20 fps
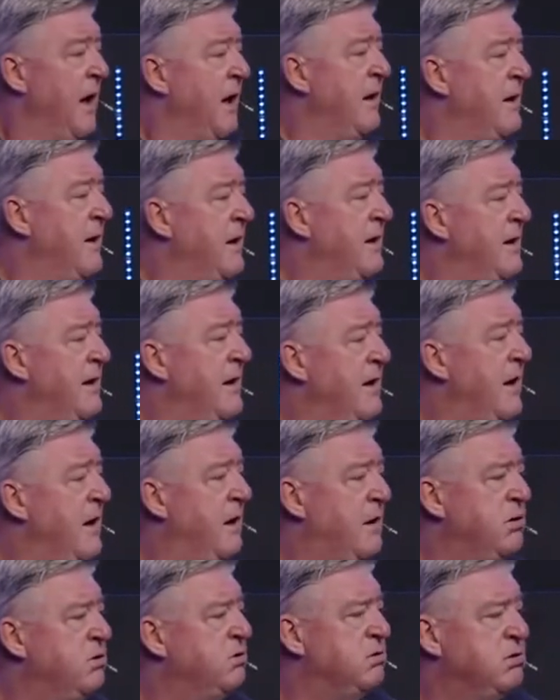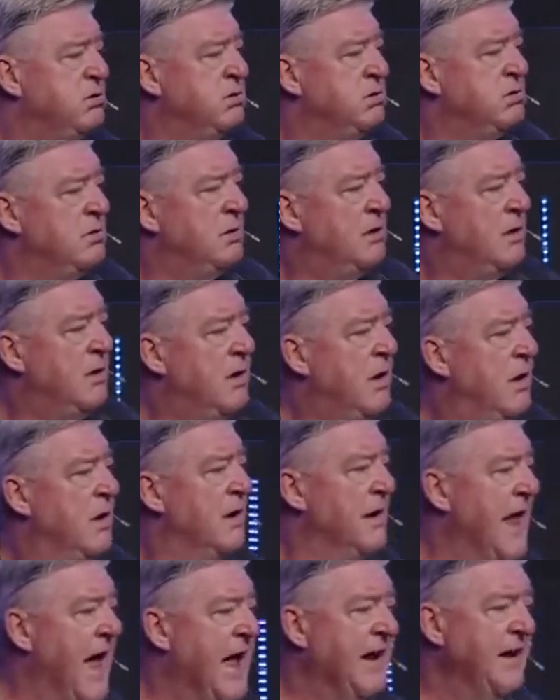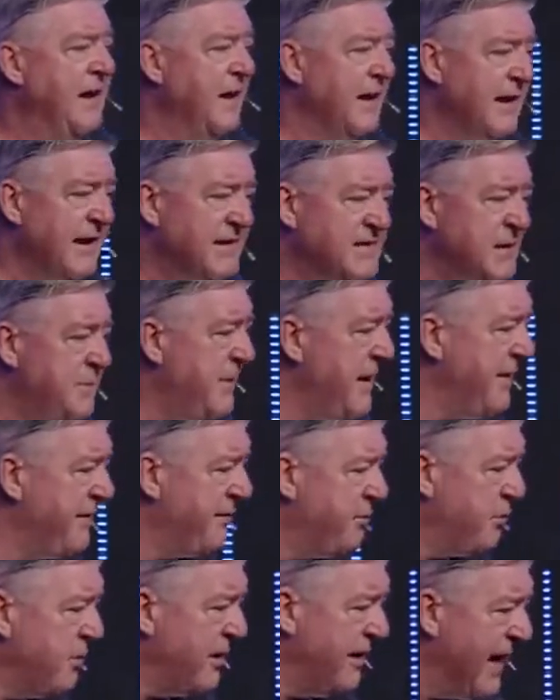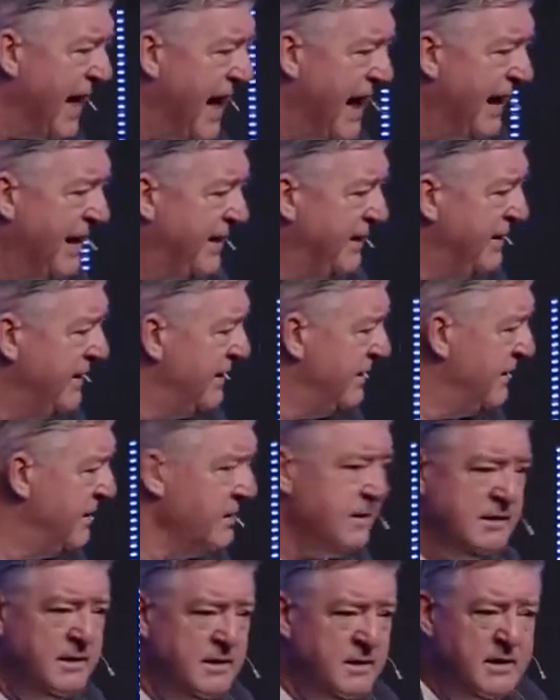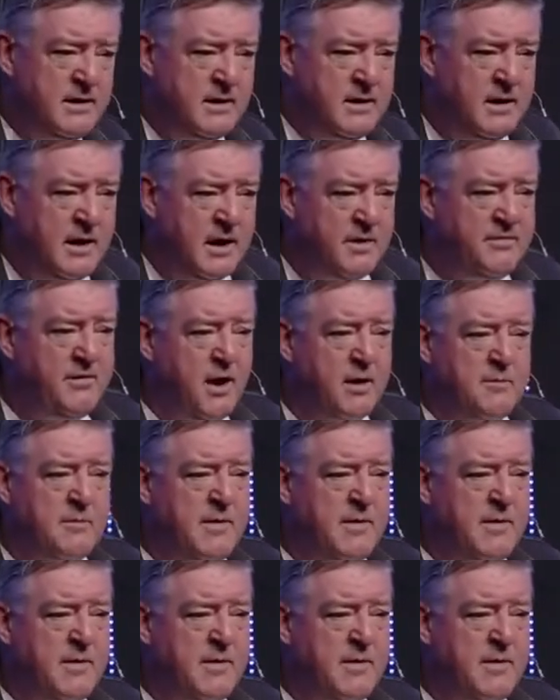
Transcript: Lionel and Elizabeth, where are they? I